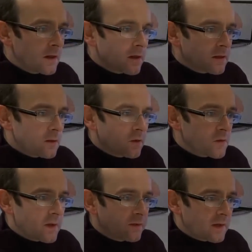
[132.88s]
So once we
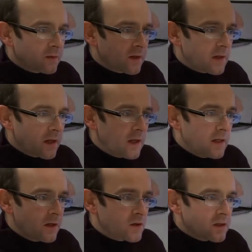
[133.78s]
have that
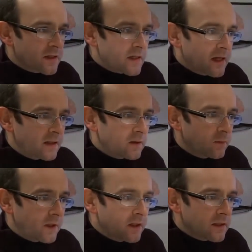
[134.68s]
initial scan
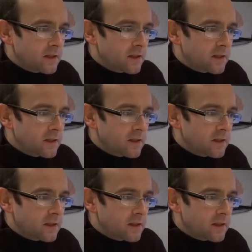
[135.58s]
complete,